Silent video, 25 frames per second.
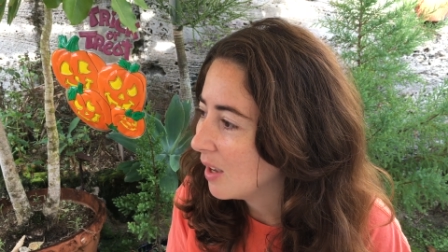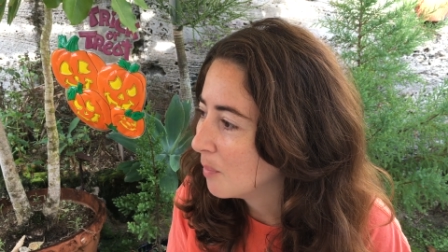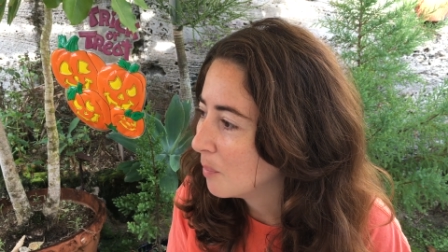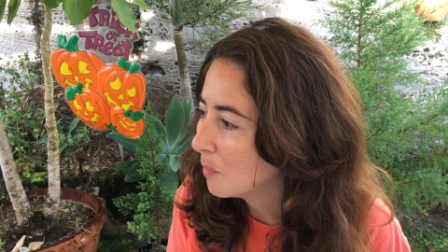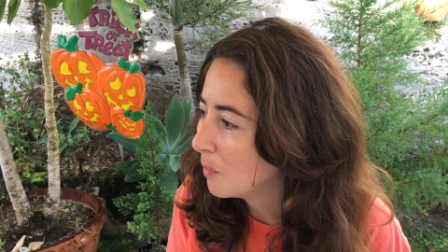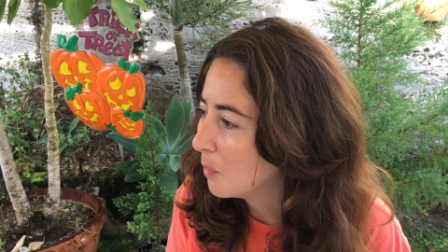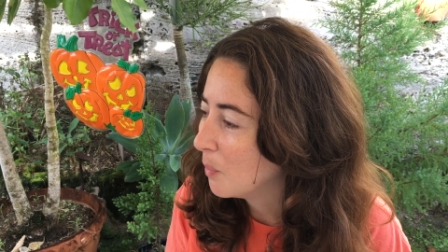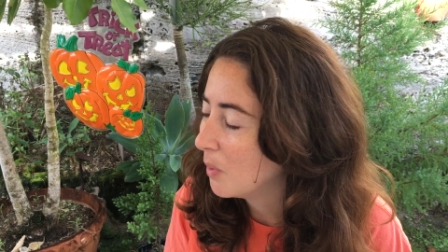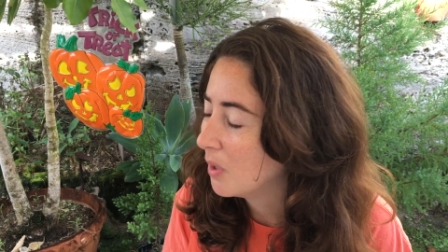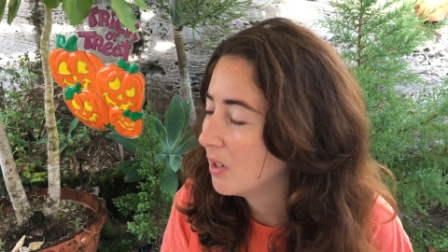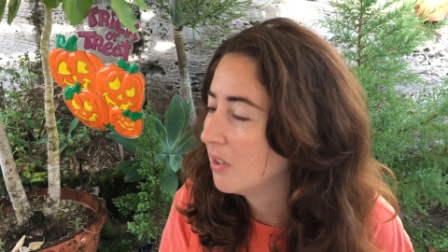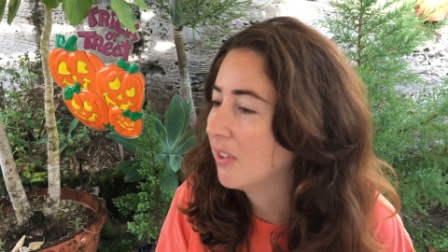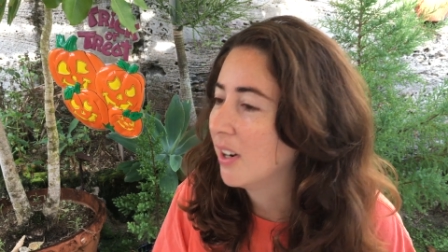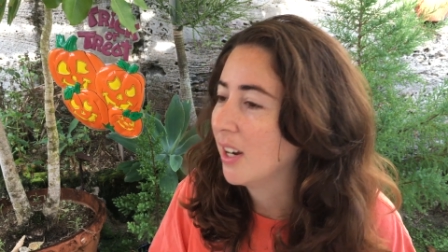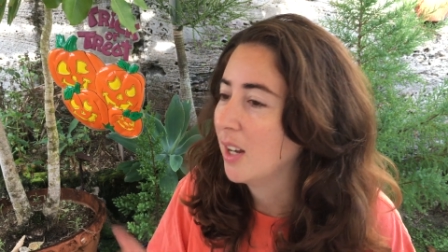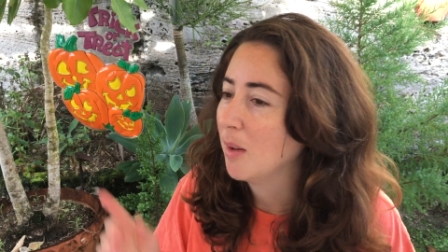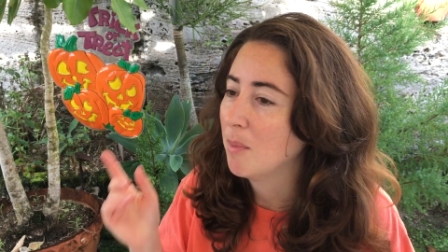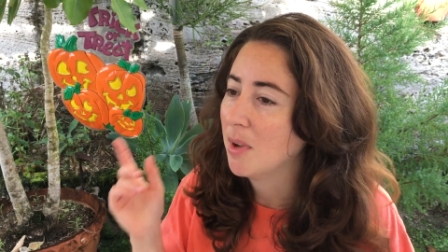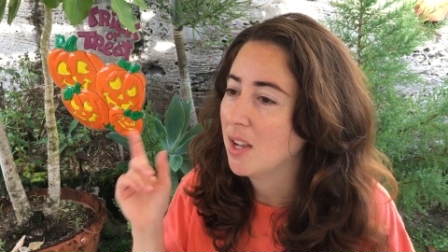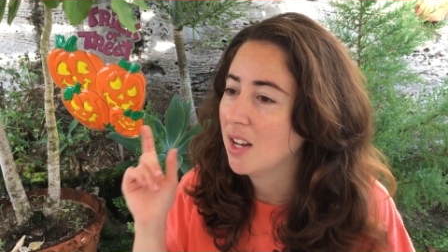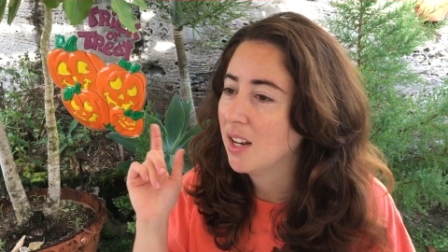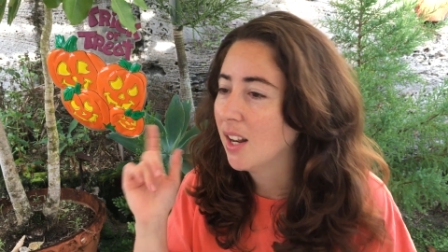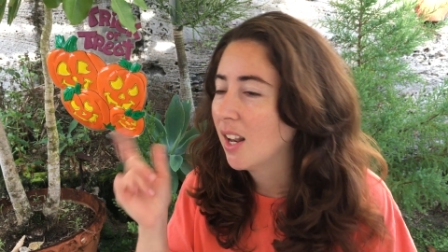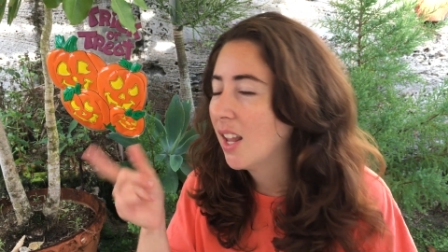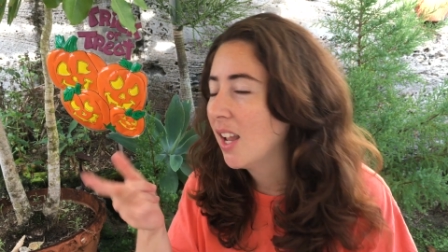would
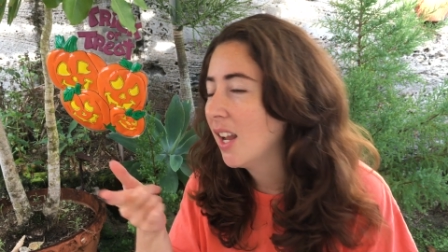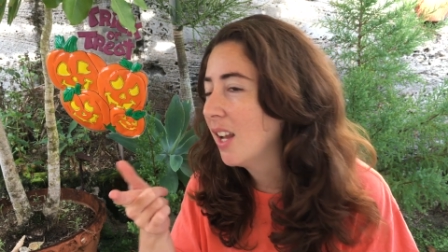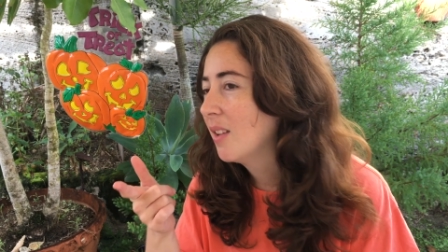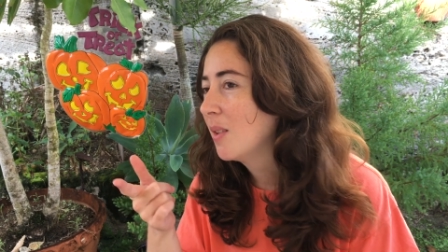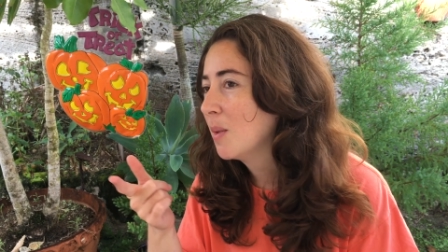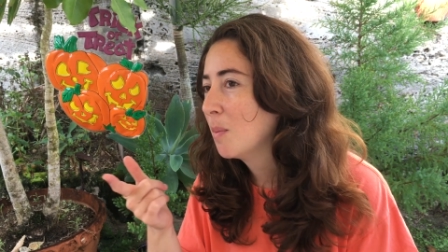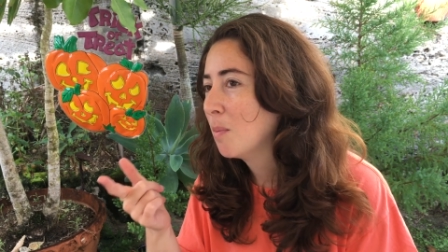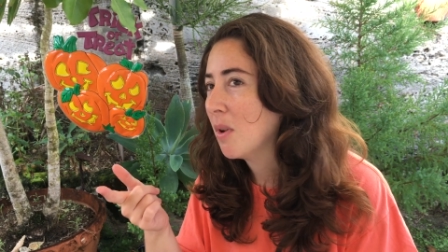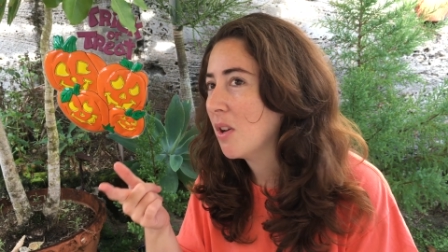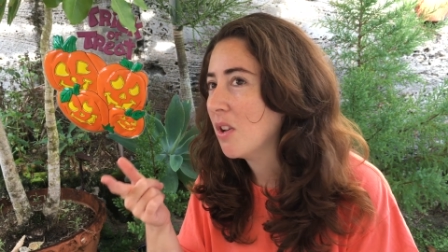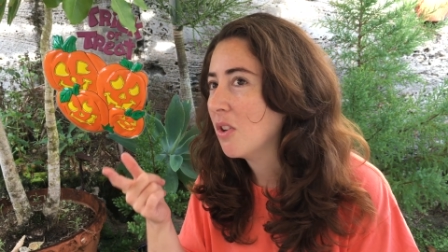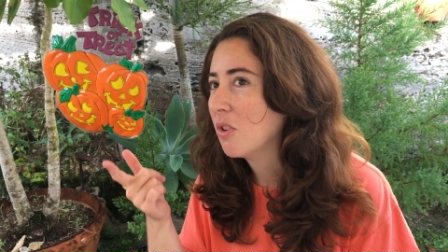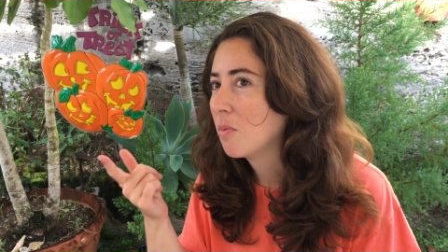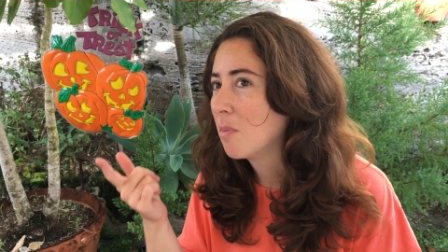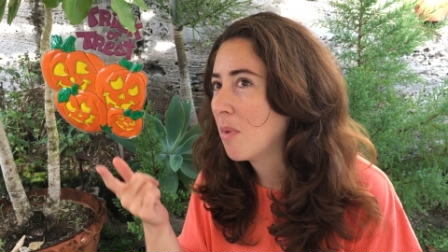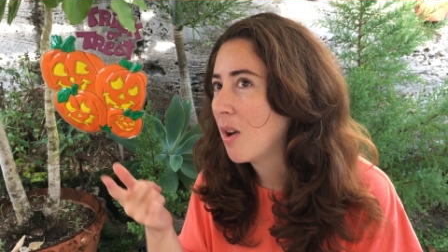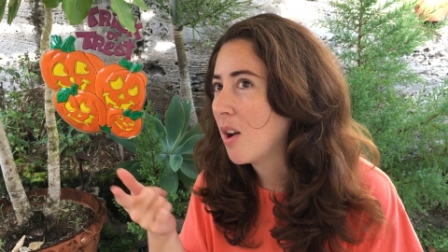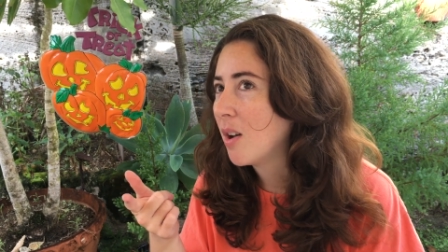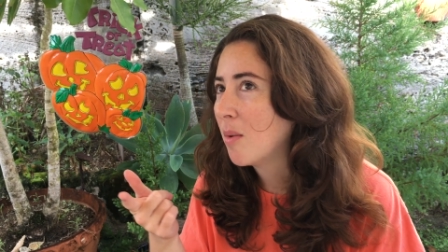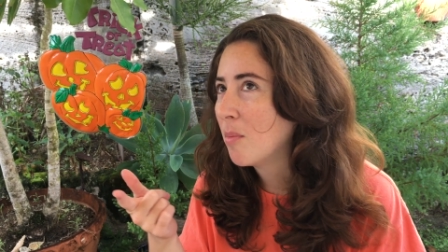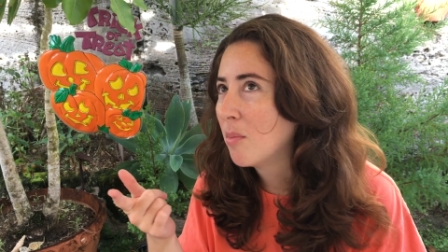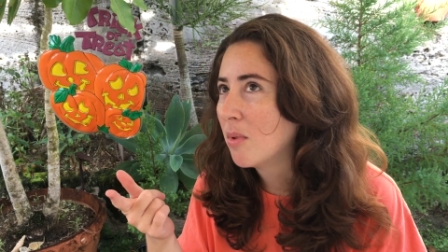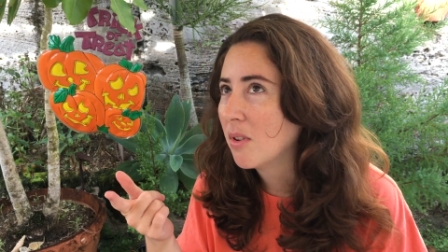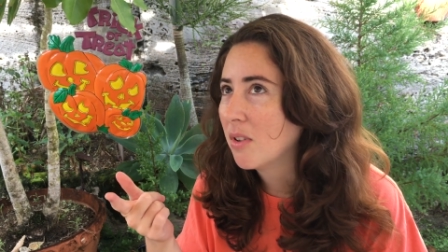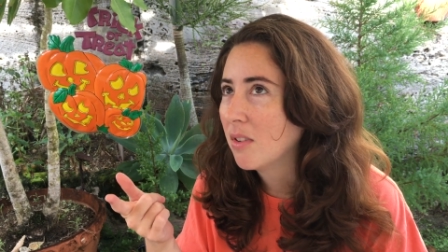recommend like
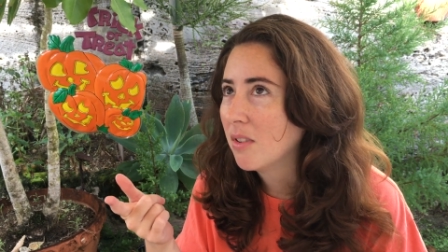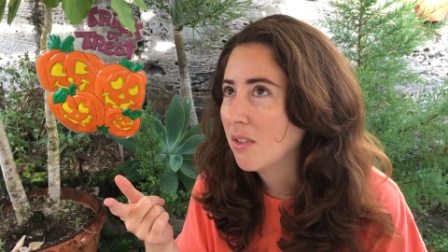SpongeBob